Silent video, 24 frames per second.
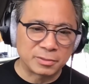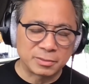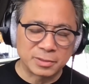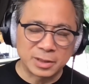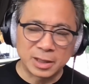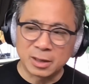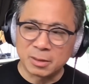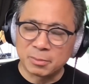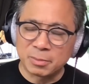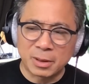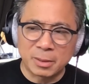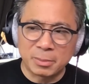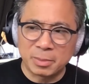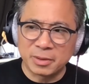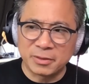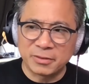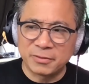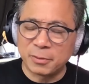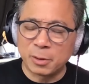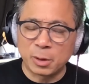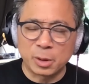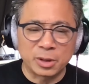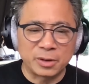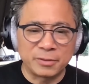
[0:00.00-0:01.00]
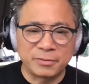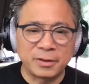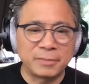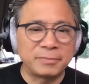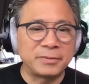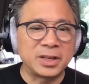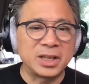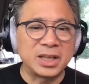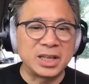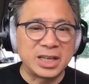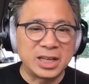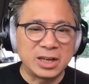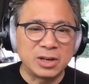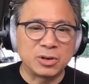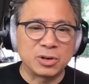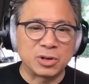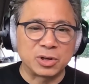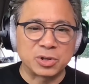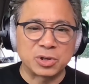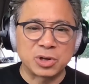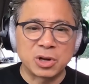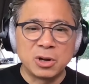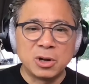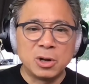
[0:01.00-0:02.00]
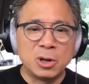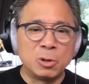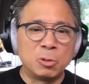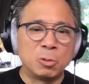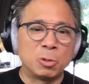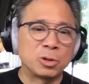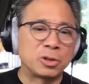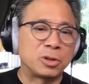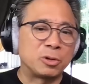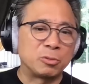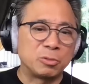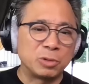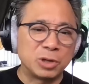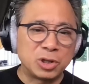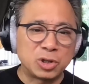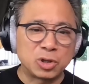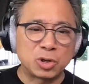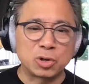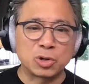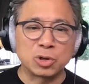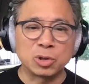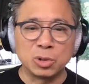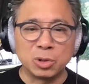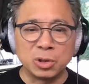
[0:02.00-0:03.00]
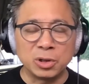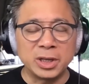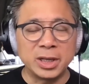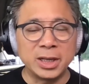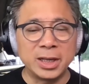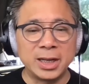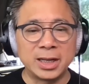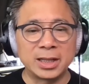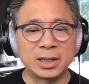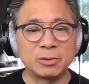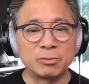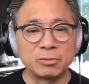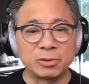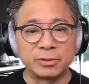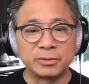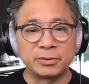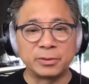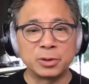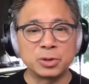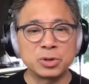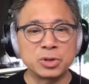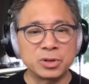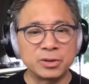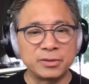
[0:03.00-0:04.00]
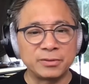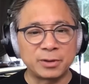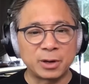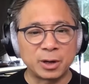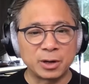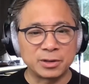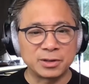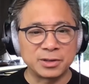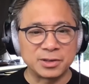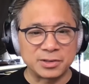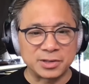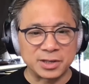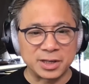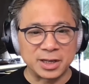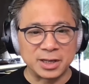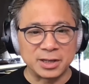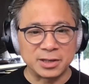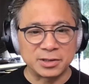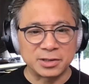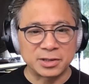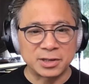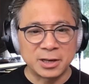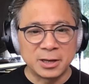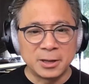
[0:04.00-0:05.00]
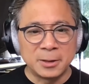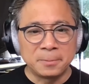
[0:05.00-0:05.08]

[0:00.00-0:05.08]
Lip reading: you know, probably 40 or 50 years worth of research looking at the reversal of heart disease